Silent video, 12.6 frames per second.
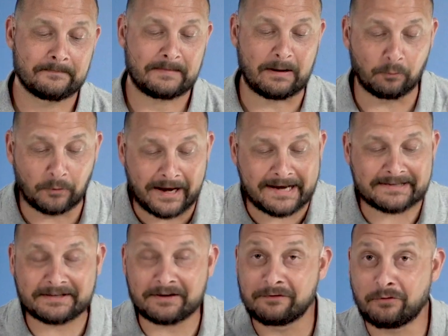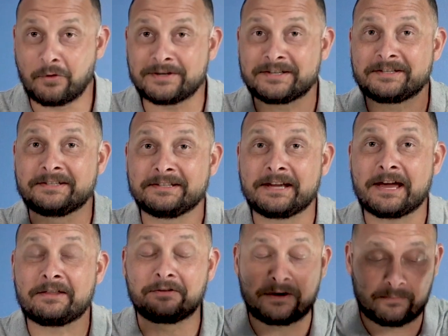They raised their voices
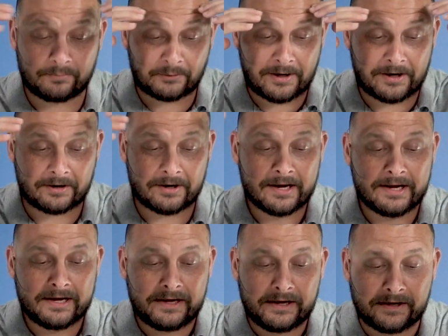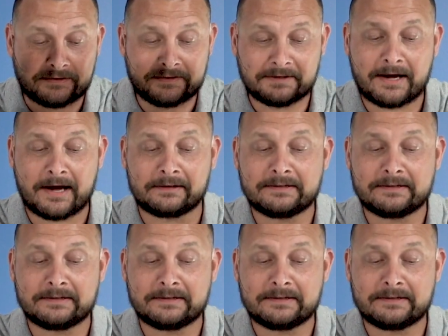together in prayer to God.